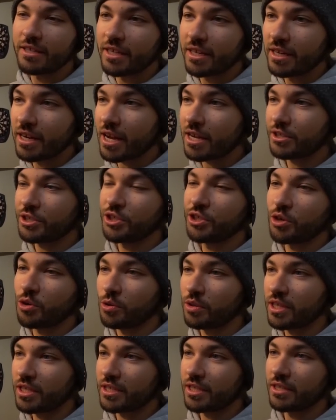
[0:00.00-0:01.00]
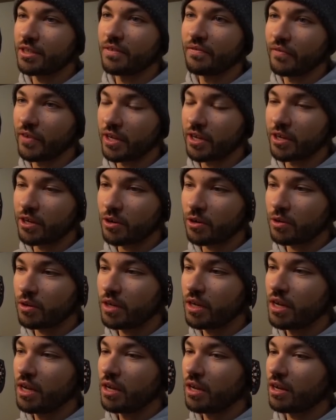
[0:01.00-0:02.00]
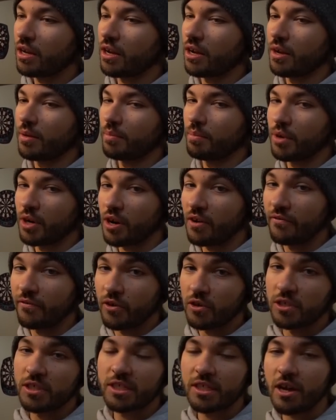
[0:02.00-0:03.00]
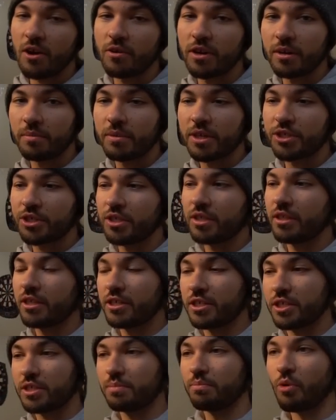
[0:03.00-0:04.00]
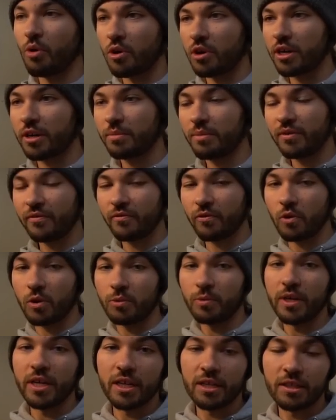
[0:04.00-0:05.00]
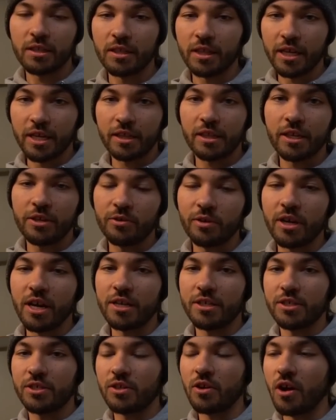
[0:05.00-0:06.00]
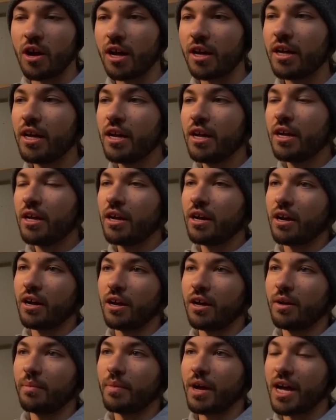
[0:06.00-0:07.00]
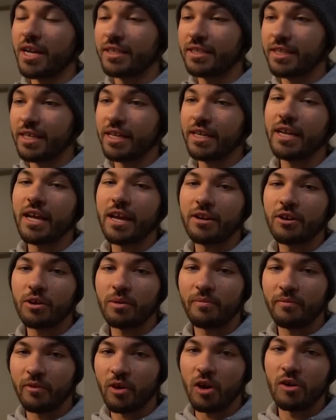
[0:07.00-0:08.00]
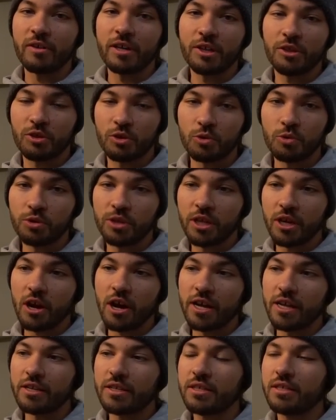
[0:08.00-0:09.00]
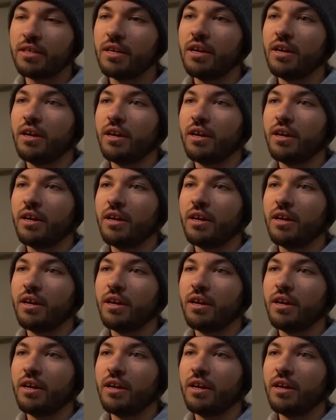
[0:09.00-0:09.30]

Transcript: did not show this in the video, um, but our first scouting mission this morning before we hit the lake that you guys saw, um, I did end up falling through the ice.